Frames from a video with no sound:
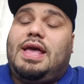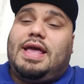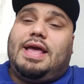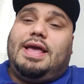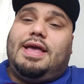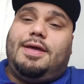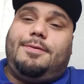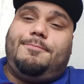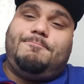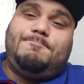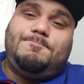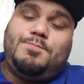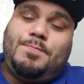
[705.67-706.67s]
And
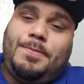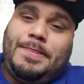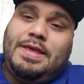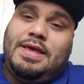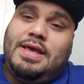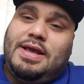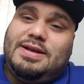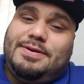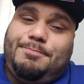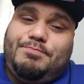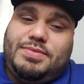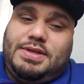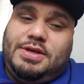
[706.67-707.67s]

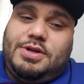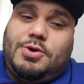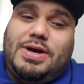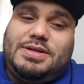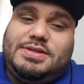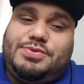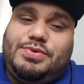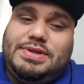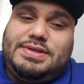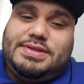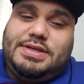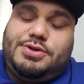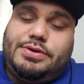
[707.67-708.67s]
you know, I just really
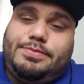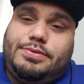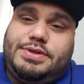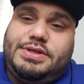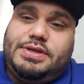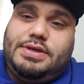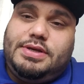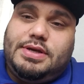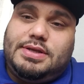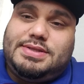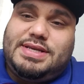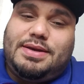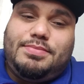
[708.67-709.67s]
see Triple G
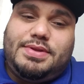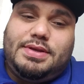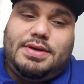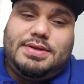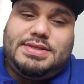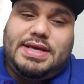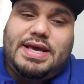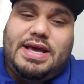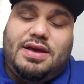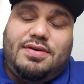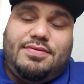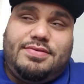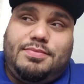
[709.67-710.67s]
attempting to
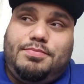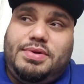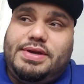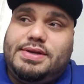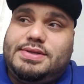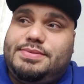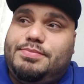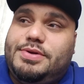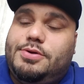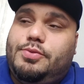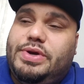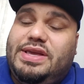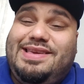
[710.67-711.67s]
have the biggest
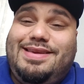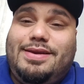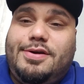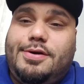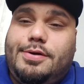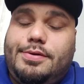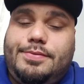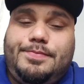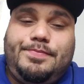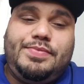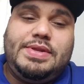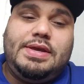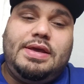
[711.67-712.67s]
middleweight year
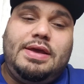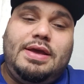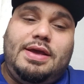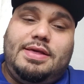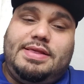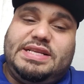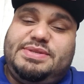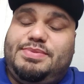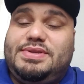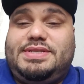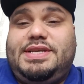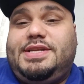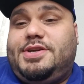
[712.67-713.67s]
that's
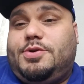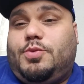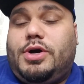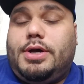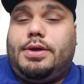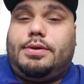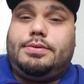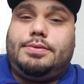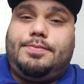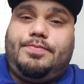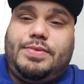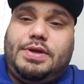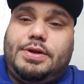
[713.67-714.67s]
been seen in a while.
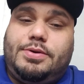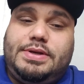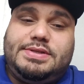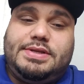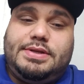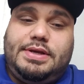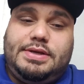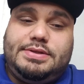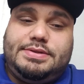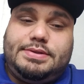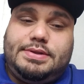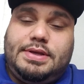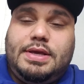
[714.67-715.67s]
You know, he's
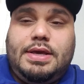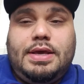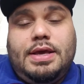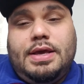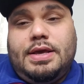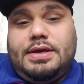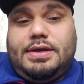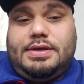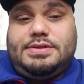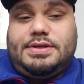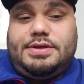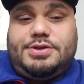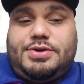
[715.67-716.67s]

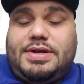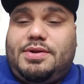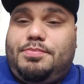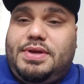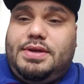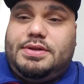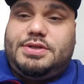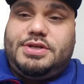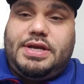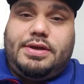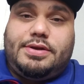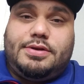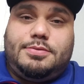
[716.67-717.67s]
gonna try to beat
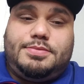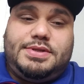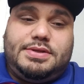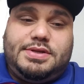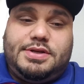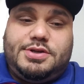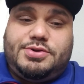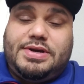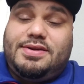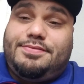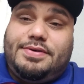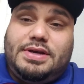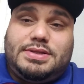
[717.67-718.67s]
Jacobs. He's gonna try
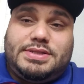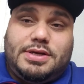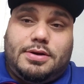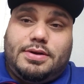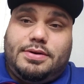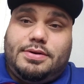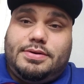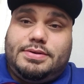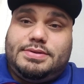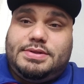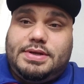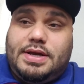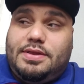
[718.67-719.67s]
to fight
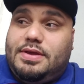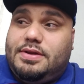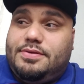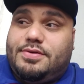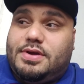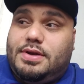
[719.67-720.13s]
Saunders, and then if